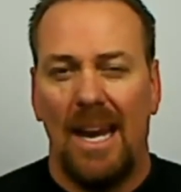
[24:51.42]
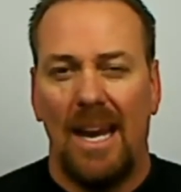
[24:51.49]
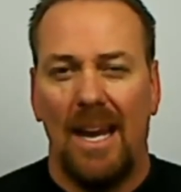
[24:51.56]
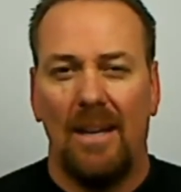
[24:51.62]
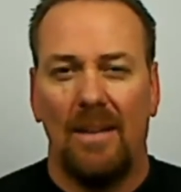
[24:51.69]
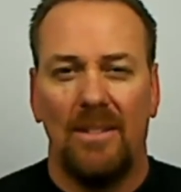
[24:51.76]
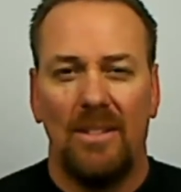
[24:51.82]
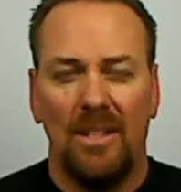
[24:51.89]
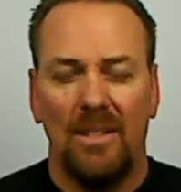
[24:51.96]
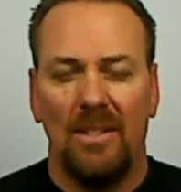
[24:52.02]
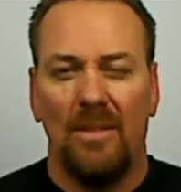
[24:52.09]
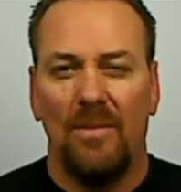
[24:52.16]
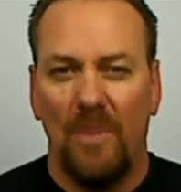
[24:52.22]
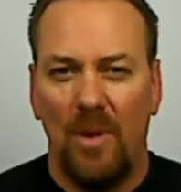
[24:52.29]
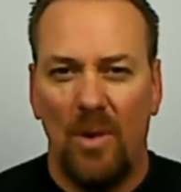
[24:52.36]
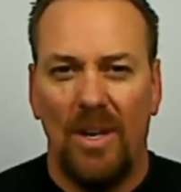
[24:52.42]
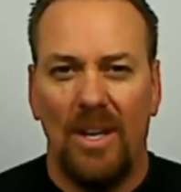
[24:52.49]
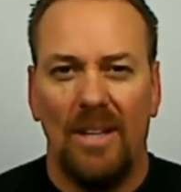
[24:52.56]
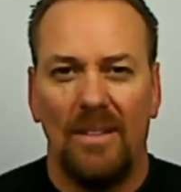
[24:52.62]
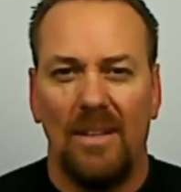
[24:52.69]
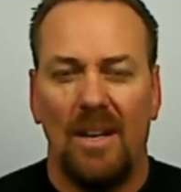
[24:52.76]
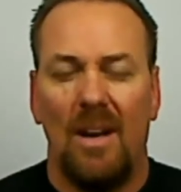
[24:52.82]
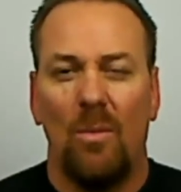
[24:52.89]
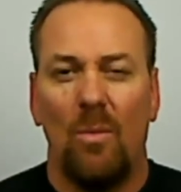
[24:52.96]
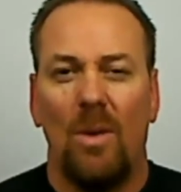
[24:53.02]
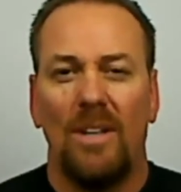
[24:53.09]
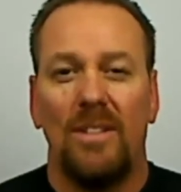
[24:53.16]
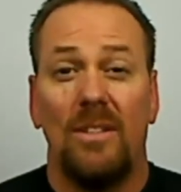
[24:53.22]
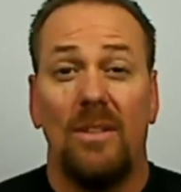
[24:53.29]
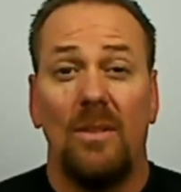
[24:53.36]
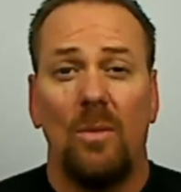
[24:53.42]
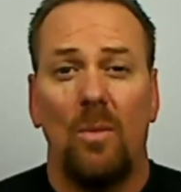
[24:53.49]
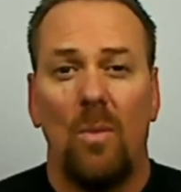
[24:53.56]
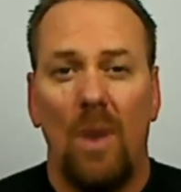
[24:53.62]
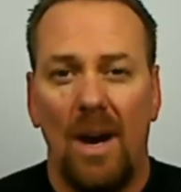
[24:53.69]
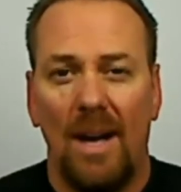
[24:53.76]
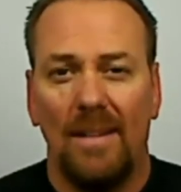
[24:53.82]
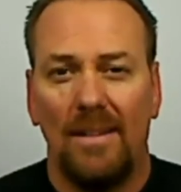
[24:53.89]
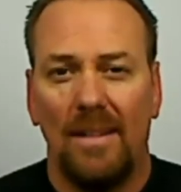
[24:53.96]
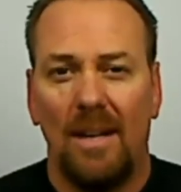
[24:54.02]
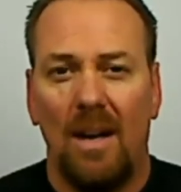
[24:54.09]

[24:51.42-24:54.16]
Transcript: and just focus on what you want.